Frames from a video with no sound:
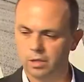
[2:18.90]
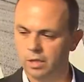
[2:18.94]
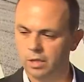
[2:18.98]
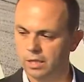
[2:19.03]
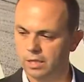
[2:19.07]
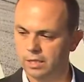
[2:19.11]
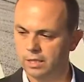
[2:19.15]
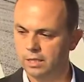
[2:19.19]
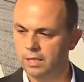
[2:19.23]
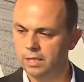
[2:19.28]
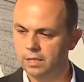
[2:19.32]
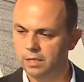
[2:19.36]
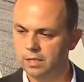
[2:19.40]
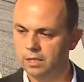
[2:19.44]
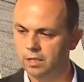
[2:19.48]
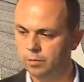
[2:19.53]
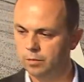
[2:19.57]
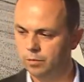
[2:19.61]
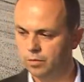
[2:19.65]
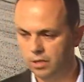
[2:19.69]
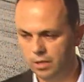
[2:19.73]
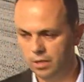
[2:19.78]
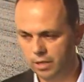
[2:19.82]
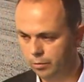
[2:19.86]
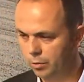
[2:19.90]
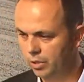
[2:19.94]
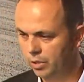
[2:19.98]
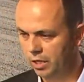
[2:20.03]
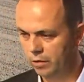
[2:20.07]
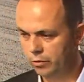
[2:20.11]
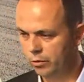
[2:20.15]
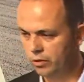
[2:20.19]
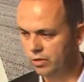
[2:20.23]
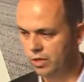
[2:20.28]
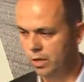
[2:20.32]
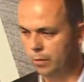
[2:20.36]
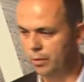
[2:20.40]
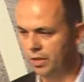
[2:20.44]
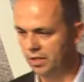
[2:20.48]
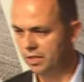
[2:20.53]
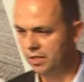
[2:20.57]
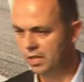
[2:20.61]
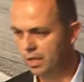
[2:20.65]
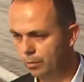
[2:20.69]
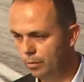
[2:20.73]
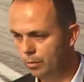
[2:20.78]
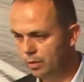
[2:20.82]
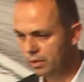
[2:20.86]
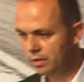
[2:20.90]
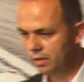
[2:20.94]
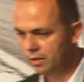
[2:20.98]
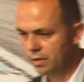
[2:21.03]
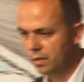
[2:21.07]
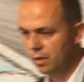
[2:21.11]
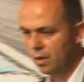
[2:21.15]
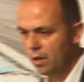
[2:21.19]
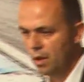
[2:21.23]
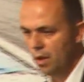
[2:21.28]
uh, systems. Let me give you some examples.